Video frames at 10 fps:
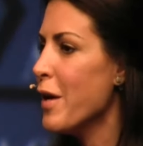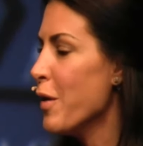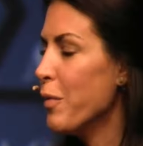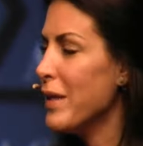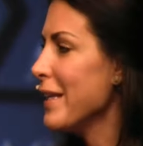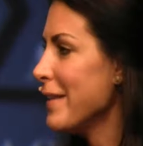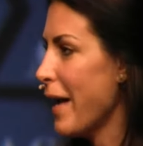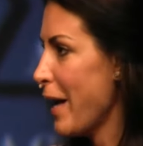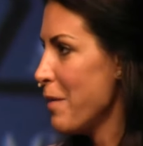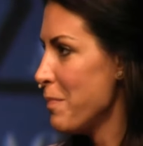we need
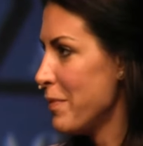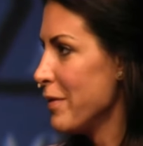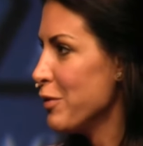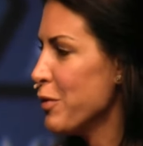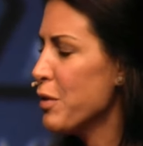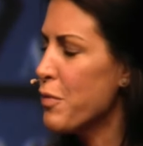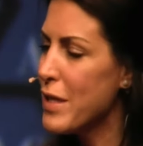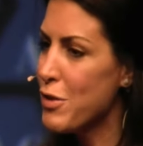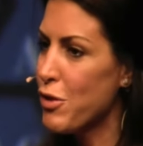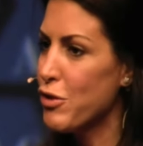help doing
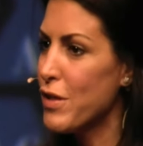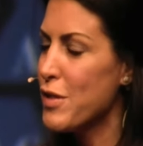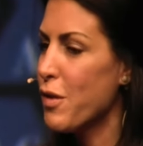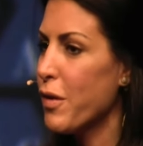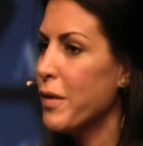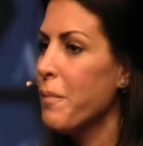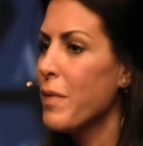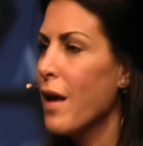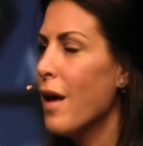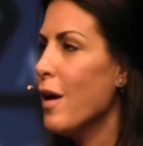research and so on.
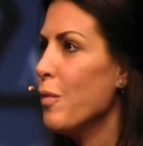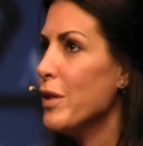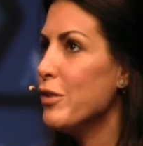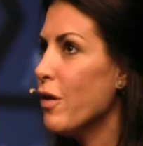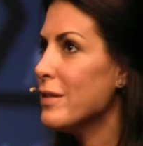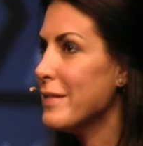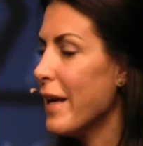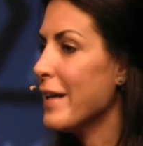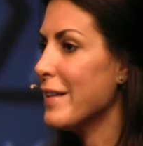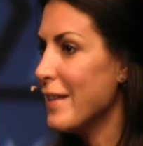We don't
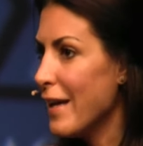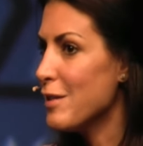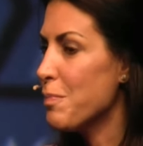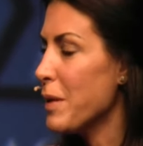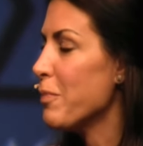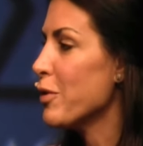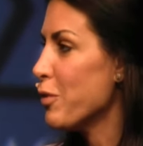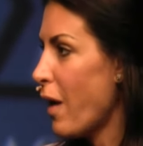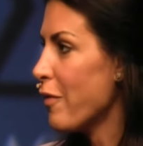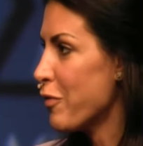take yet people
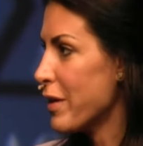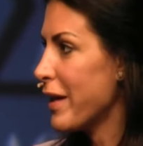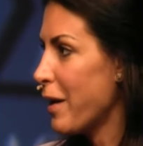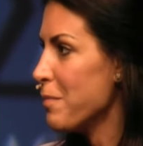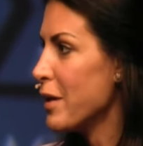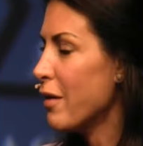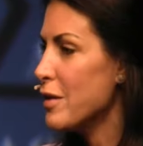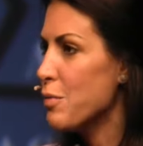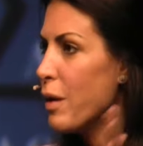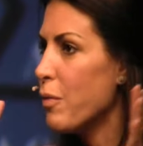to Africa
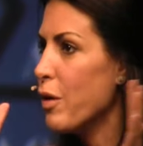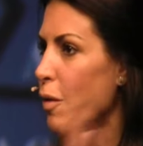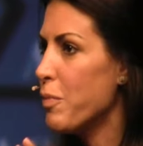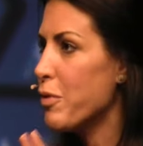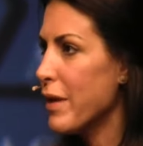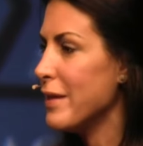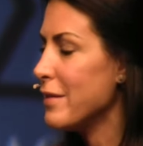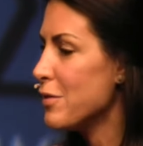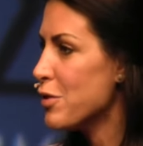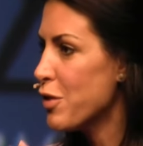because where we operate,
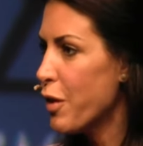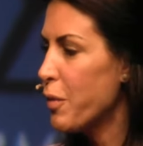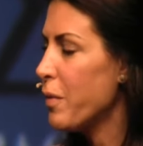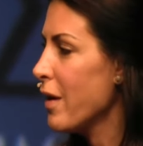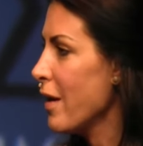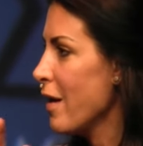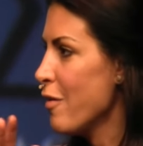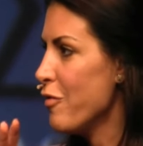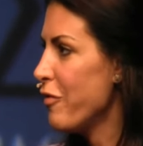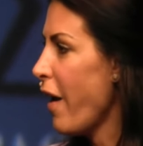it's so
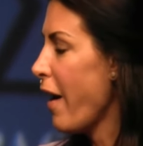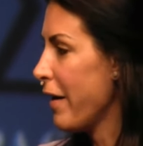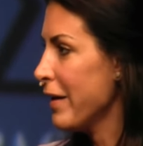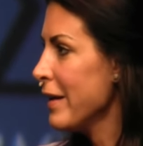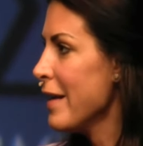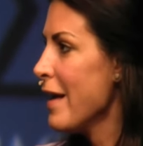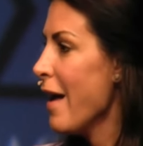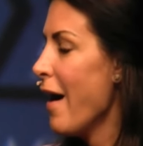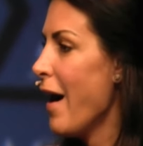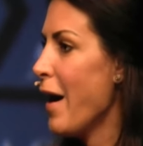far.
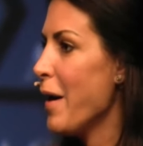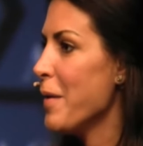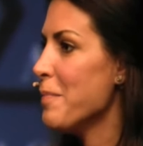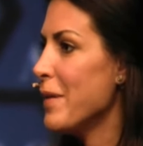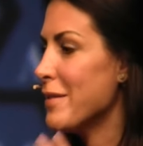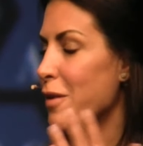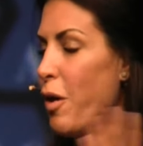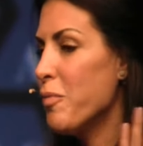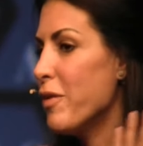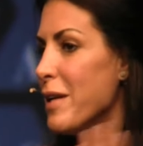But
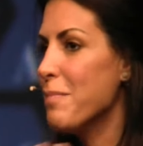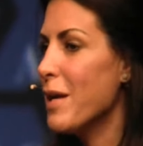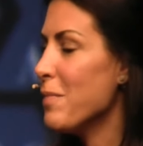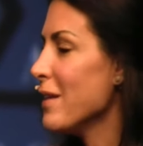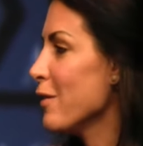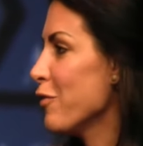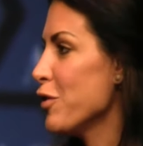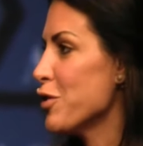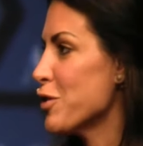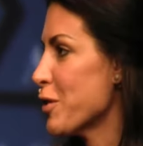hopefully, maybe in the
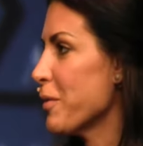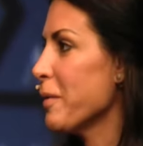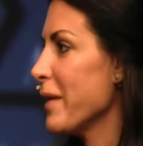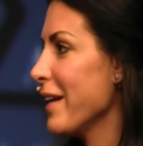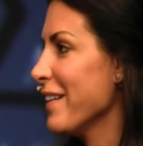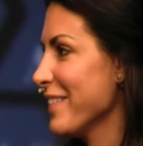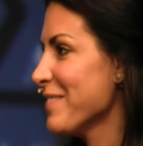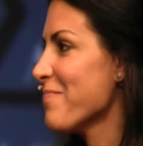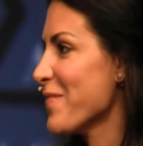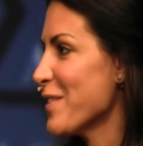future, we will.
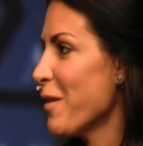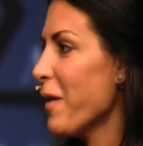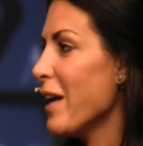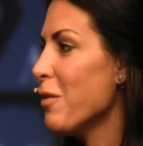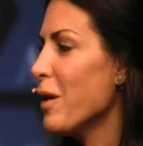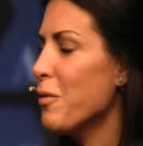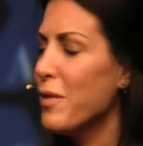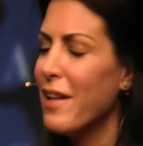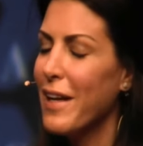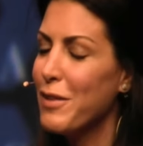So anyone who would
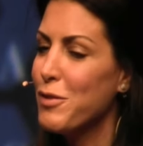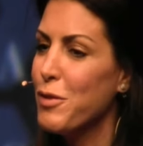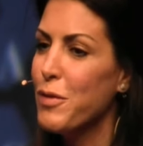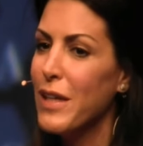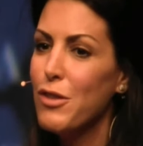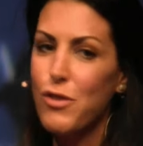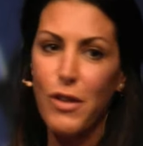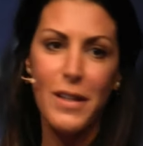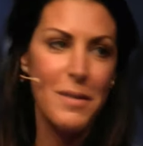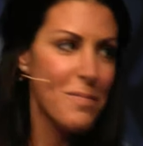like to intern.